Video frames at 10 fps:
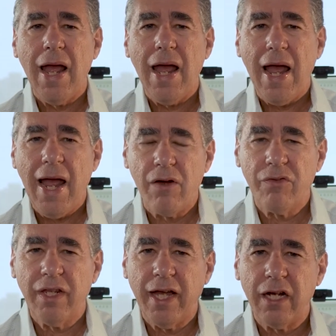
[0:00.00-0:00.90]
How
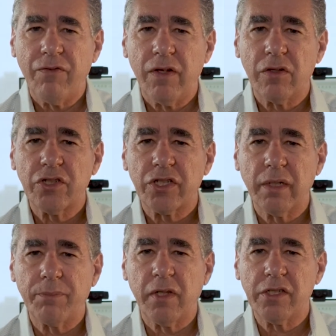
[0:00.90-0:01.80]
the NFL
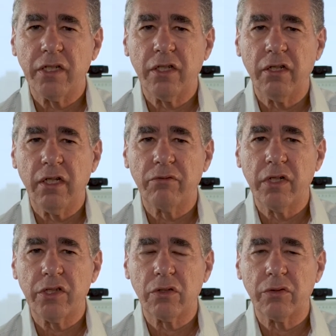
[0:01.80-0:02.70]
slipped this into the
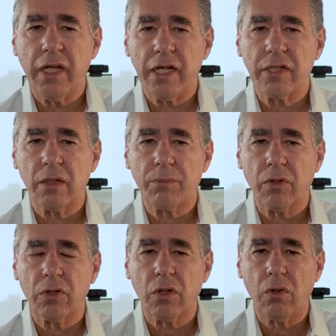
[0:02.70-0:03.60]
original testing
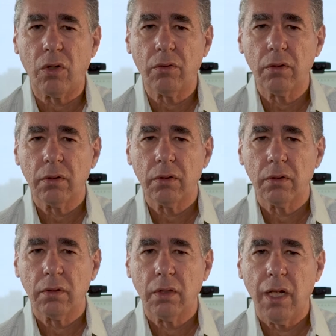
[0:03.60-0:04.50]
protocol,
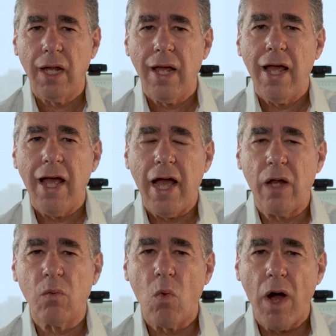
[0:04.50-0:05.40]

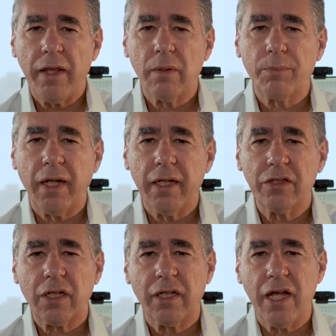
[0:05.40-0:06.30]
and why the players'
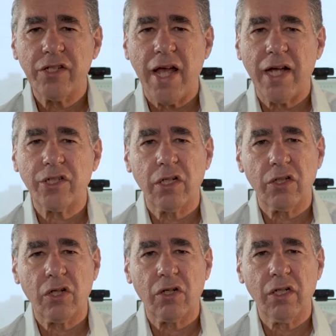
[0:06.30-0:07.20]
class action
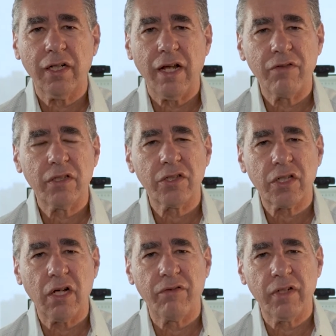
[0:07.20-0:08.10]
attorney never
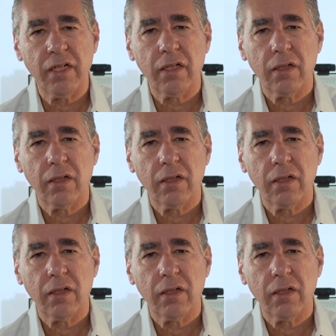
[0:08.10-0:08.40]
discovered it